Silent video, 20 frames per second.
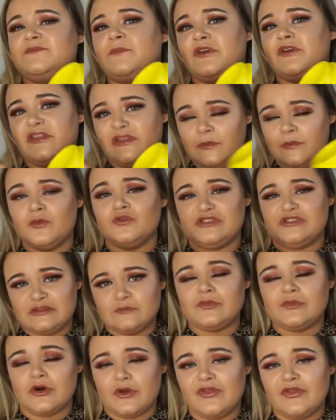But the most
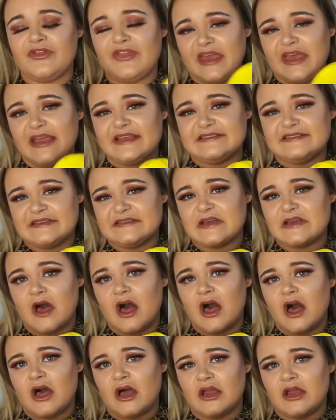important thing is it's got
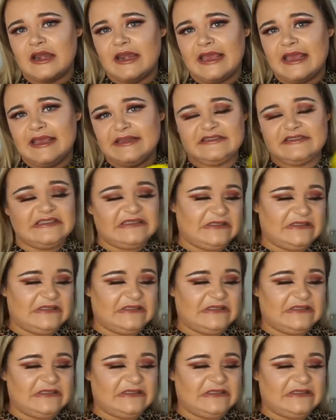a hard lid.